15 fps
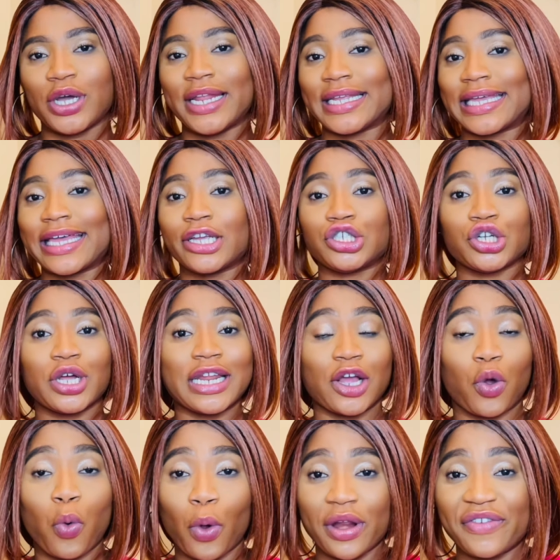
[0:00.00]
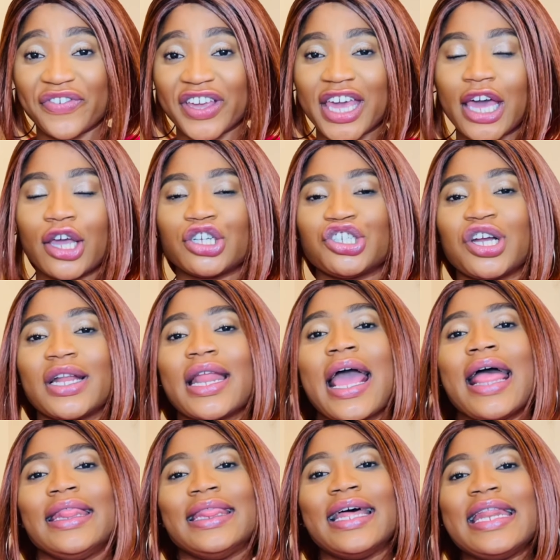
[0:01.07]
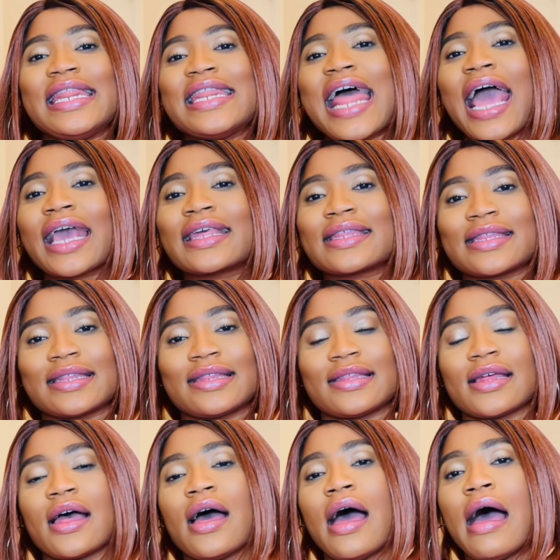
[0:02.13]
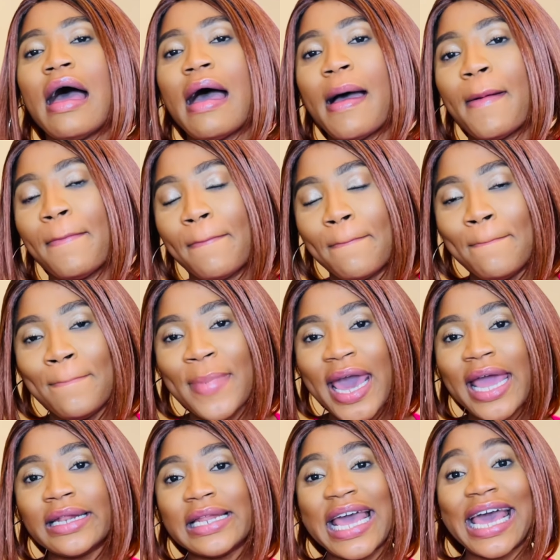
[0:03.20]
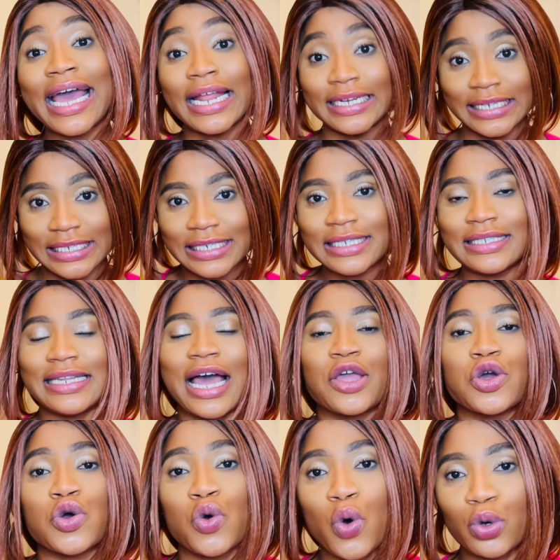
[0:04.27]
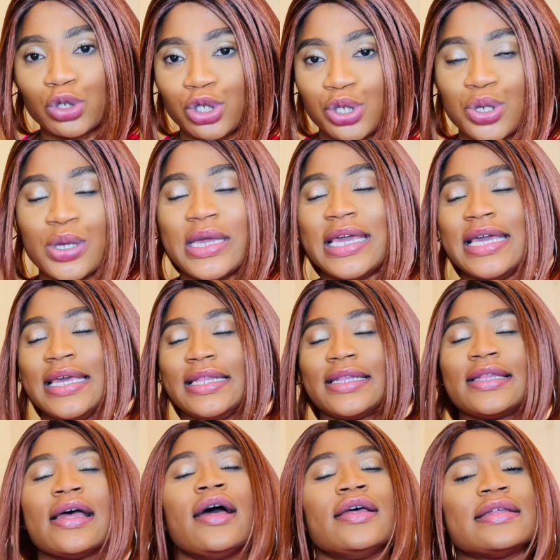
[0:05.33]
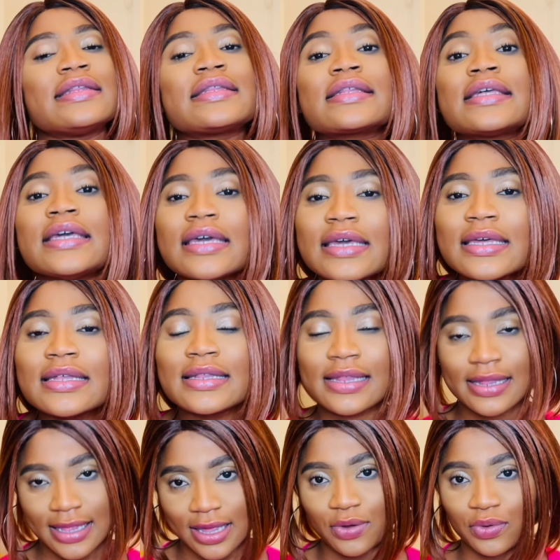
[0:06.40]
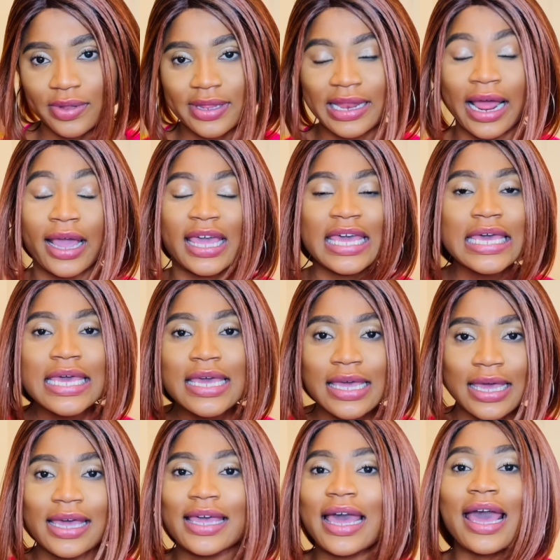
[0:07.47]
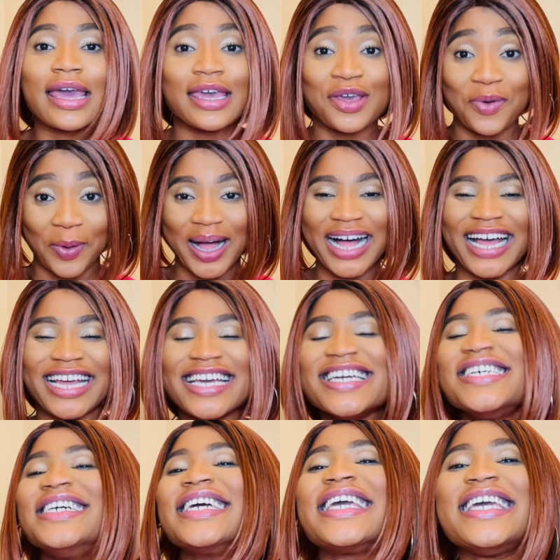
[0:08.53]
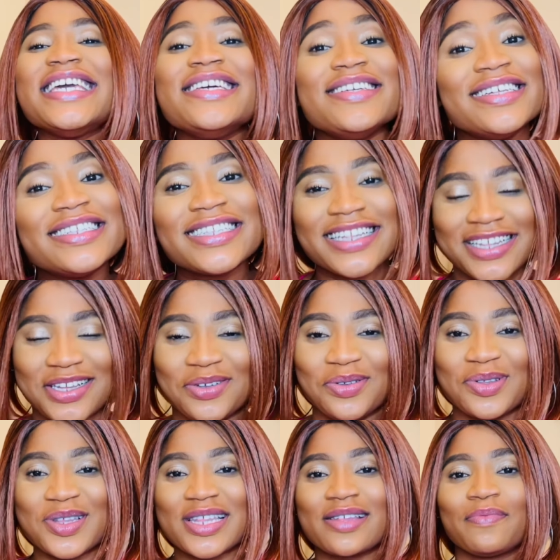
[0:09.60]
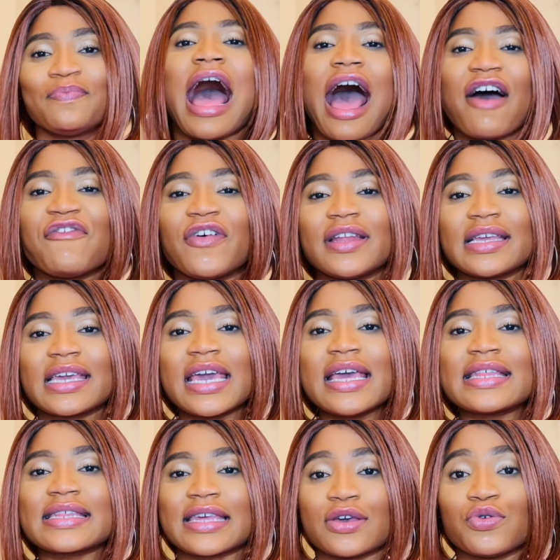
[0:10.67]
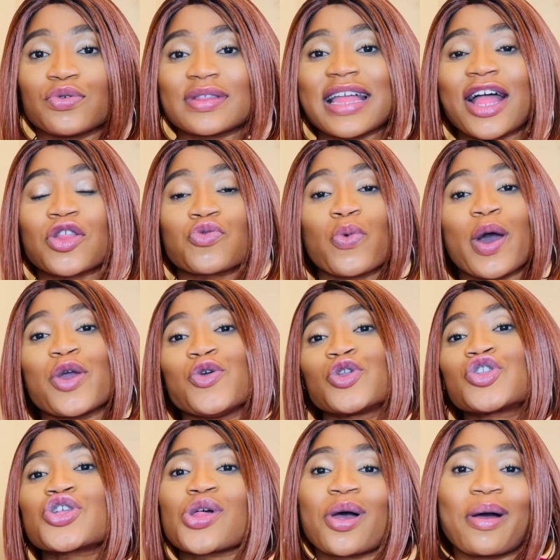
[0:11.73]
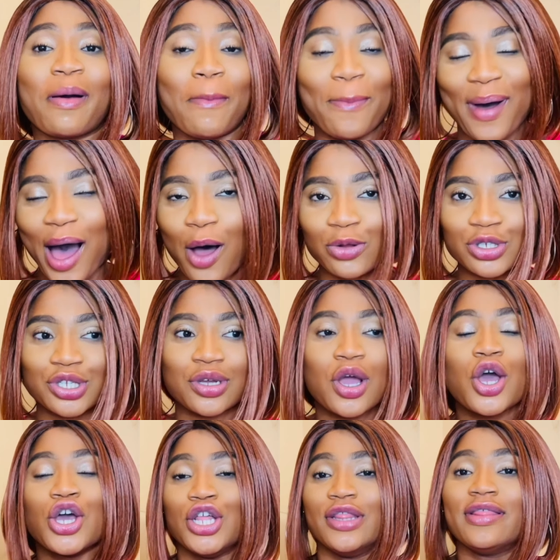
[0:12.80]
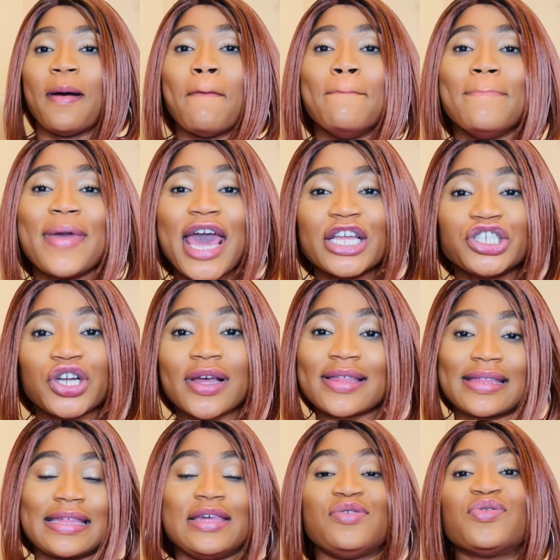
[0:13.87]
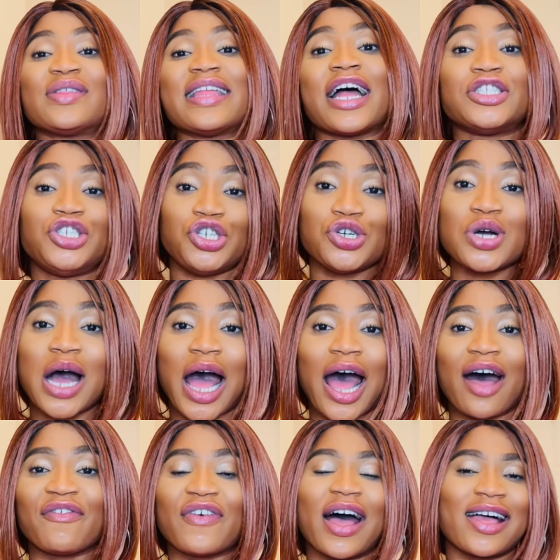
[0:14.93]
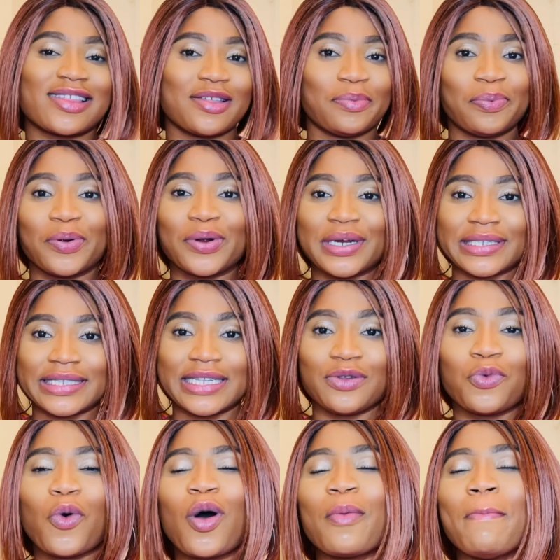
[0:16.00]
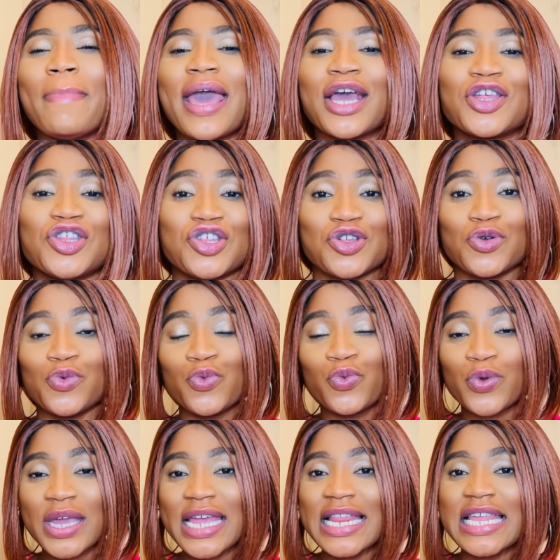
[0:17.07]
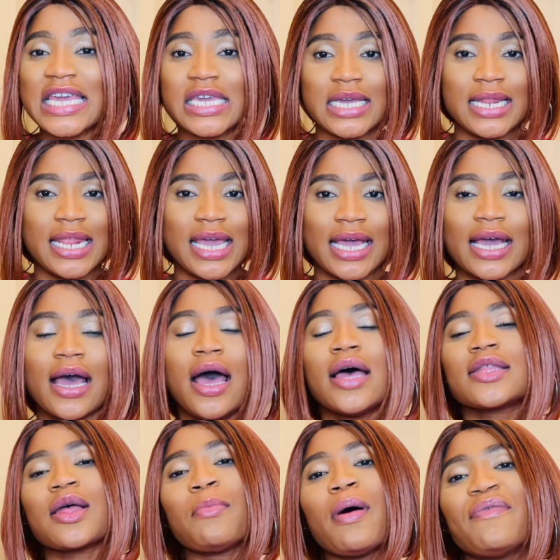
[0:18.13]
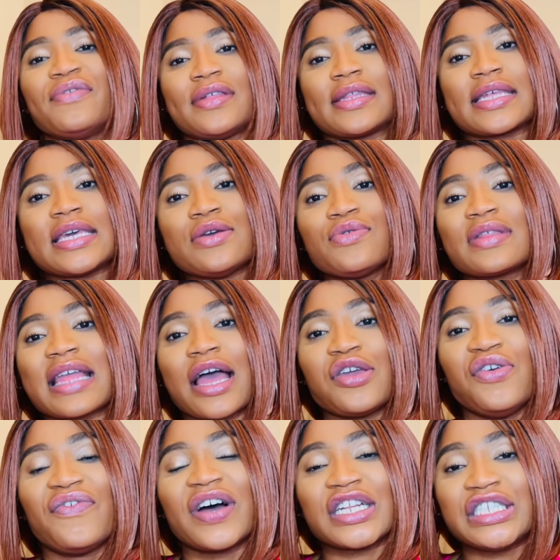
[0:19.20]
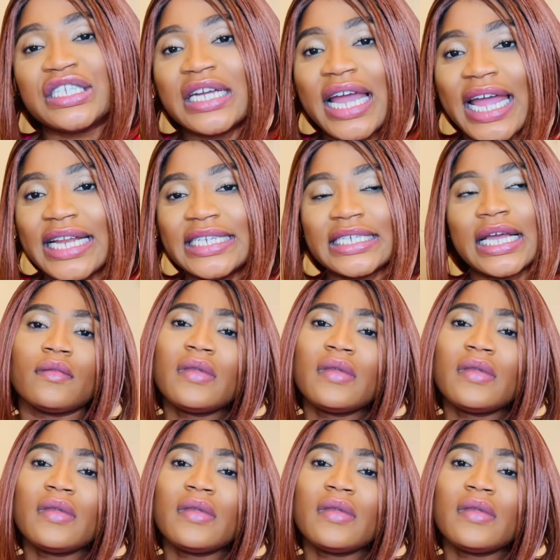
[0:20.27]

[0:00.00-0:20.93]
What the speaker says: education and qualification, the next main heading that you go to is key skills, like KEY, key skills. And for the key skills, that's where you talk about the major skills that you have as a person, what makes you really unique, some of the skills that you've attained.